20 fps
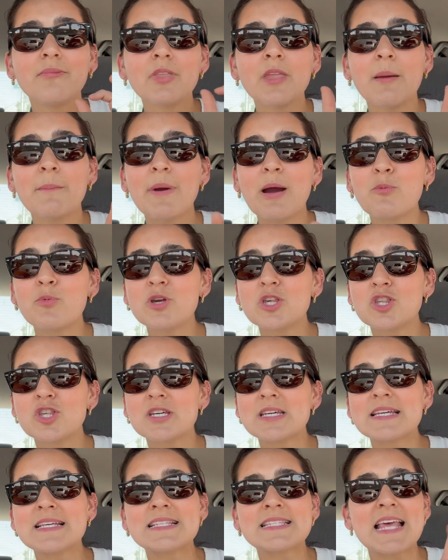But we
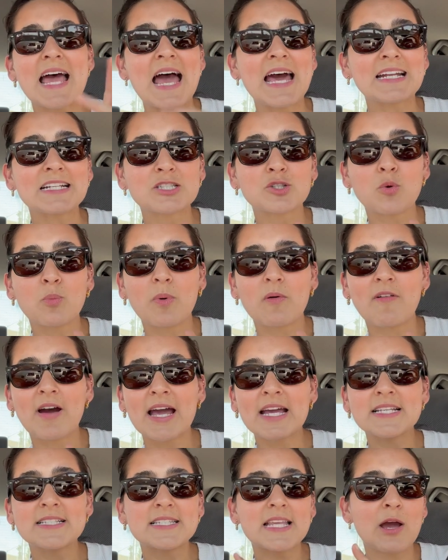just add a scoop of
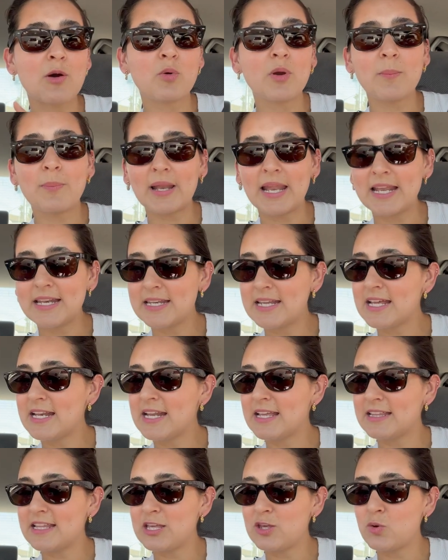ice, we blend it,
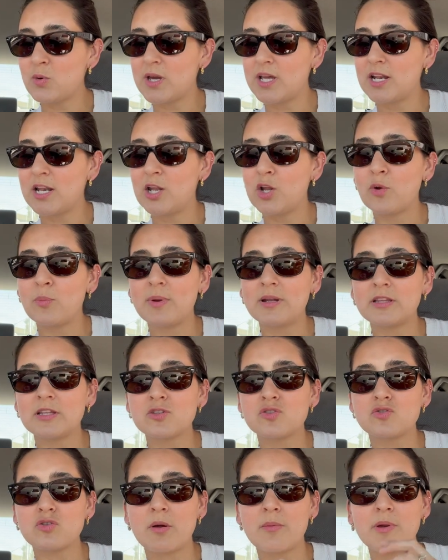and then you get a little bit of the
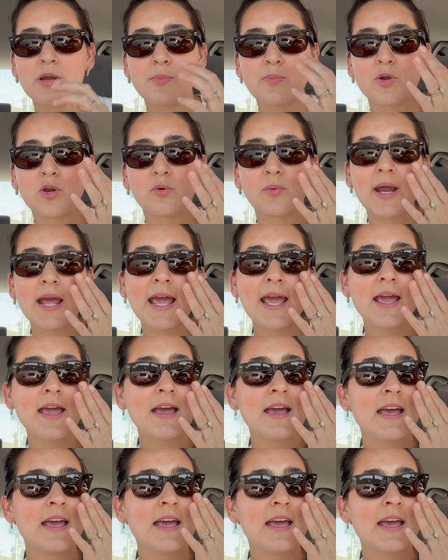strawberry puree.